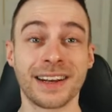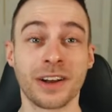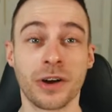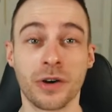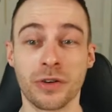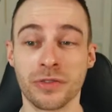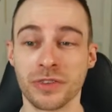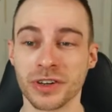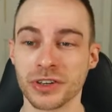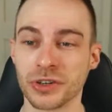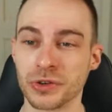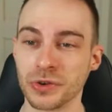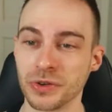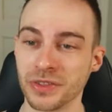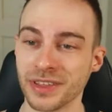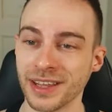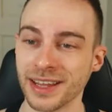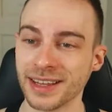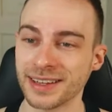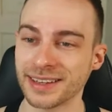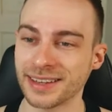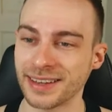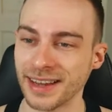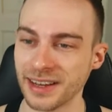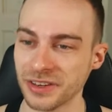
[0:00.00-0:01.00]
head over to the
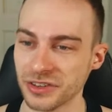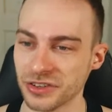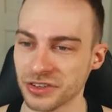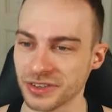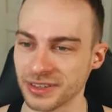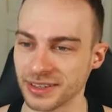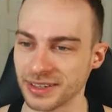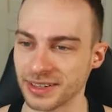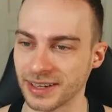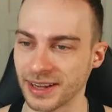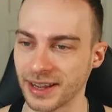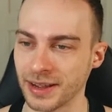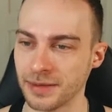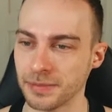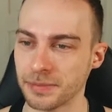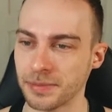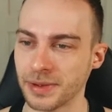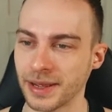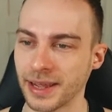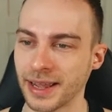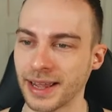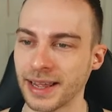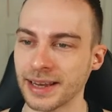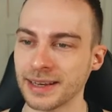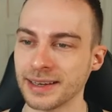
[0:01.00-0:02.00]
Extensions tab
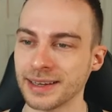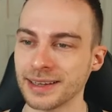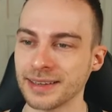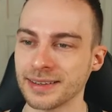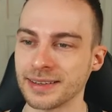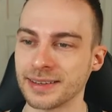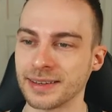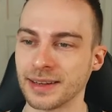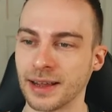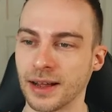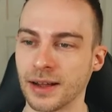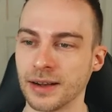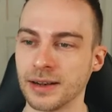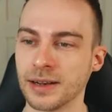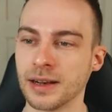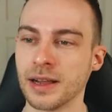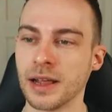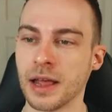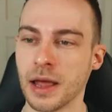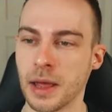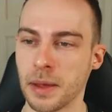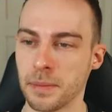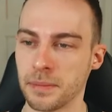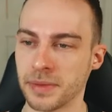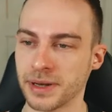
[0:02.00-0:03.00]
and install
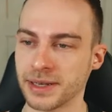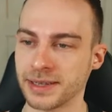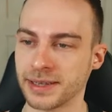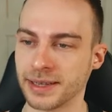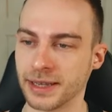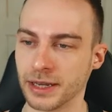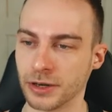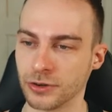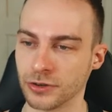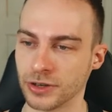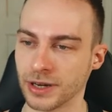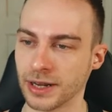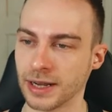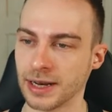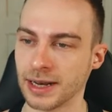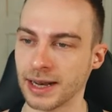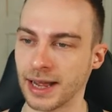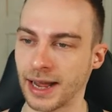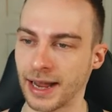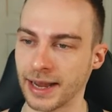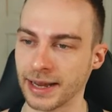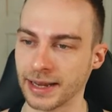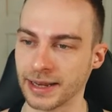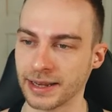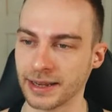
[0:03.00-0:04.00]
Material
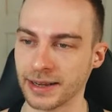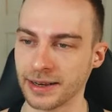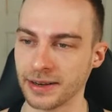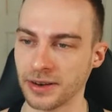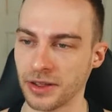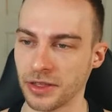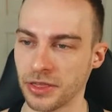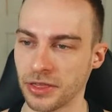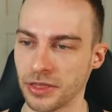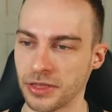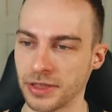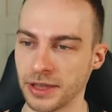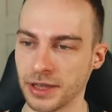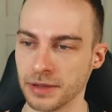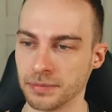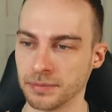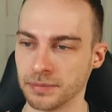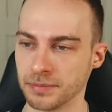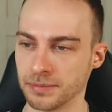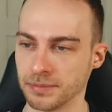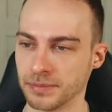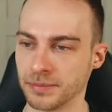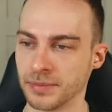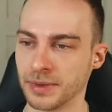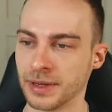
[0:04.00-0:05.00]
Icon
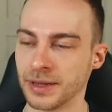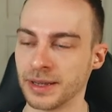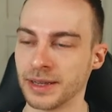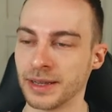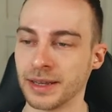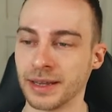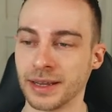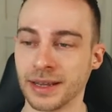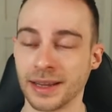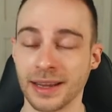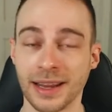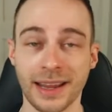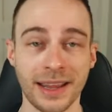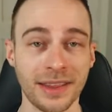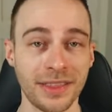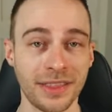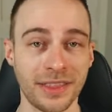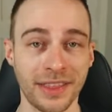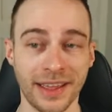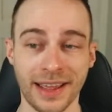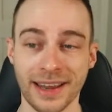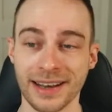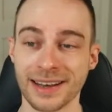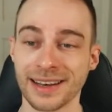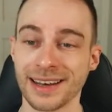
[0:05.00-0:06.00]
Theme, and
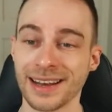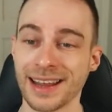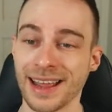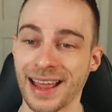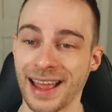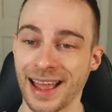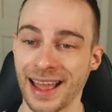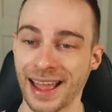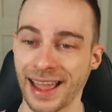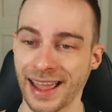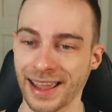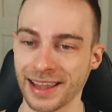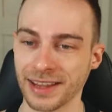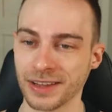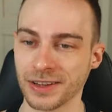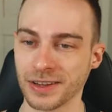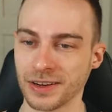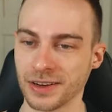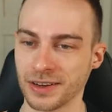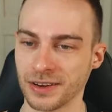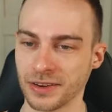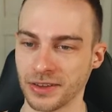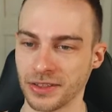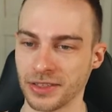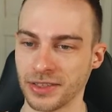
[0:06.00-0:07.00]
then
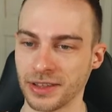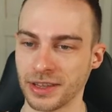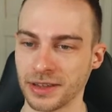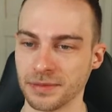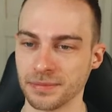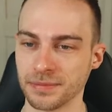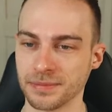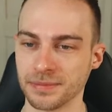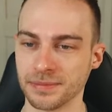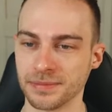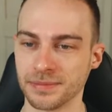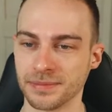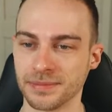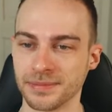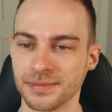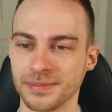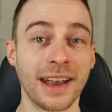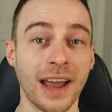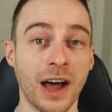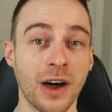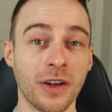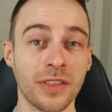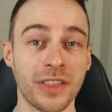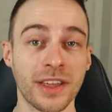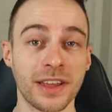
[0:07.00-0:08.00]
Angular Theme.
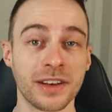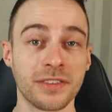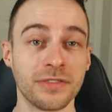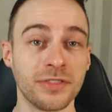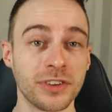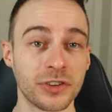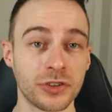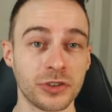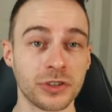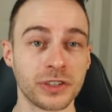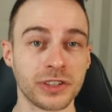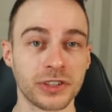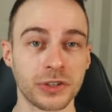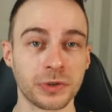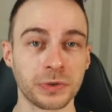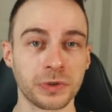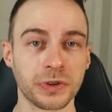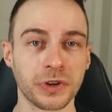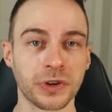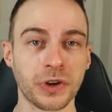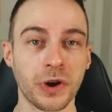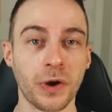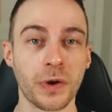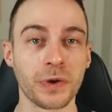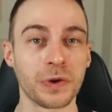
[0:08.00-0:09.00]
Now that Visual
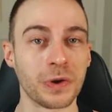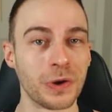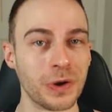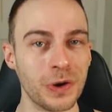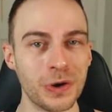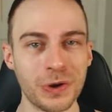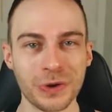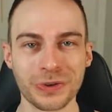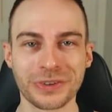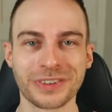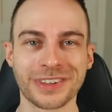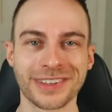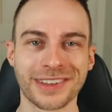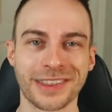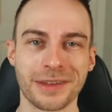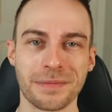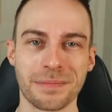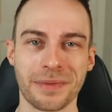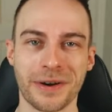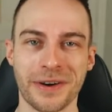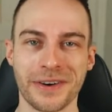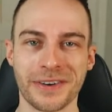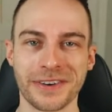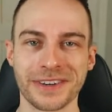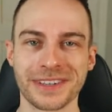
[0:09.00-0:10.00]
Studio Code looks the
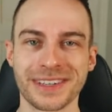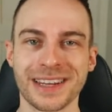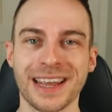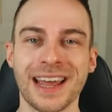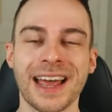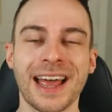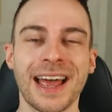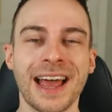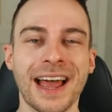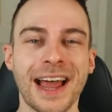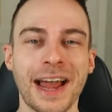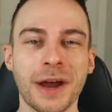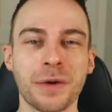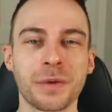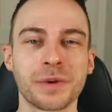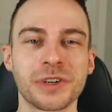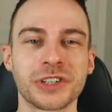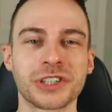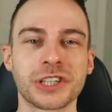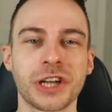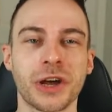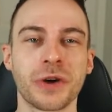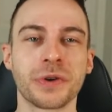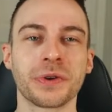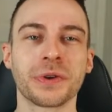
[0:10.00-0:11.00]
part, I will
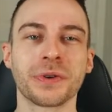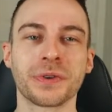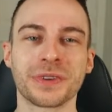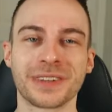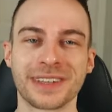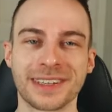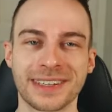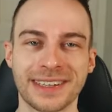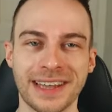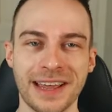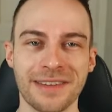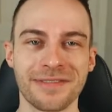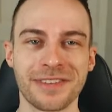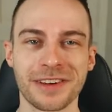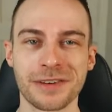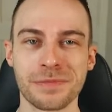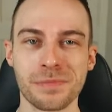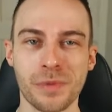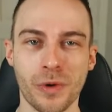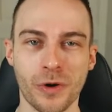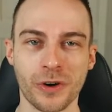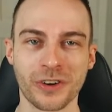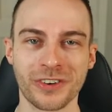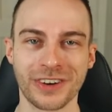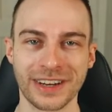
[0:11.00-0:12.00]
show you 7
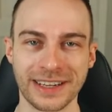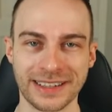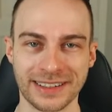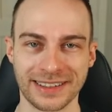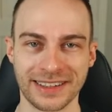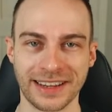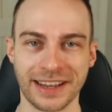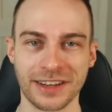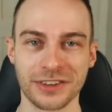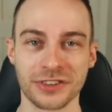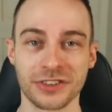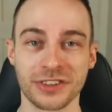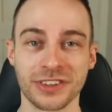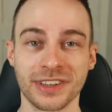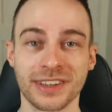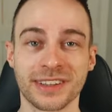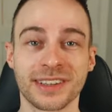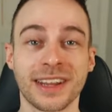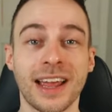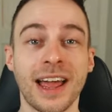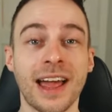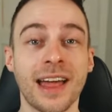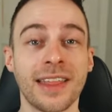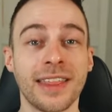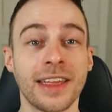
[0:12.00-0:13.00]
more
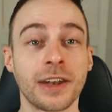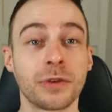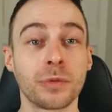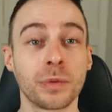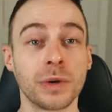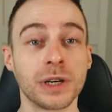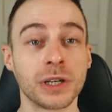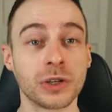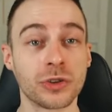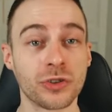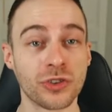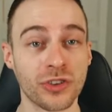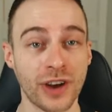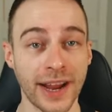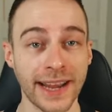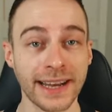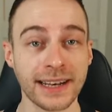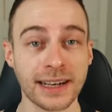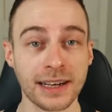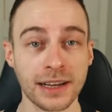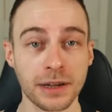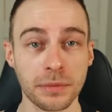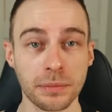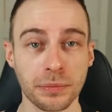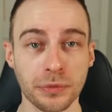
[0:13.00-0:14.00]
extensions that will
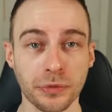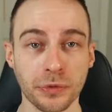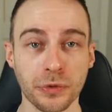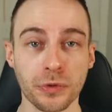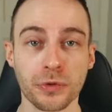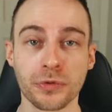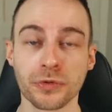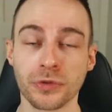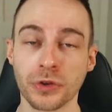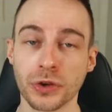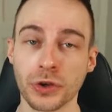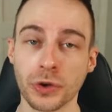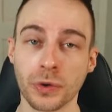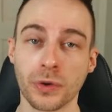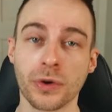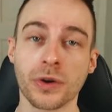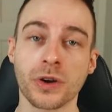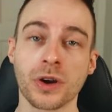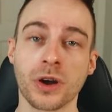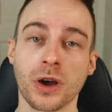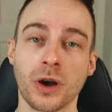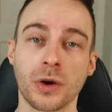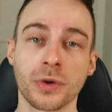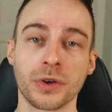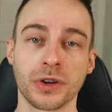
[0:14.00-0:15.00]
greatly improve your
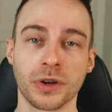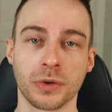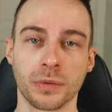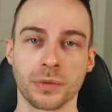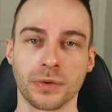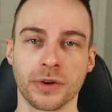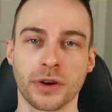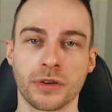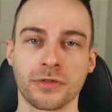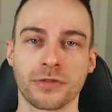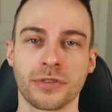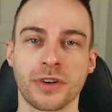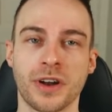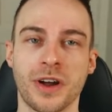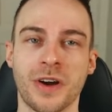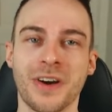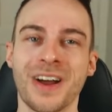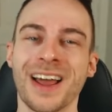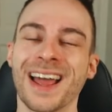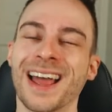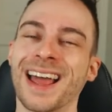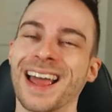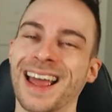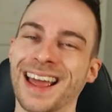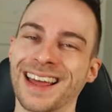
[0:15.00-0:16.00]
coding workflow
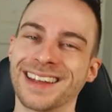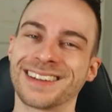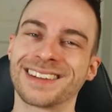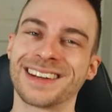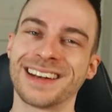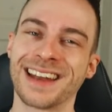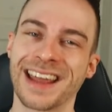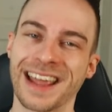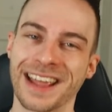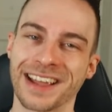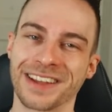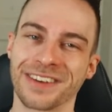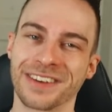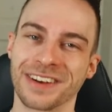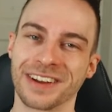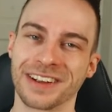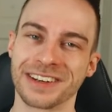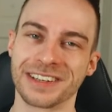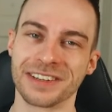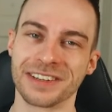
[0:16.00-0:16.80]
as an Angular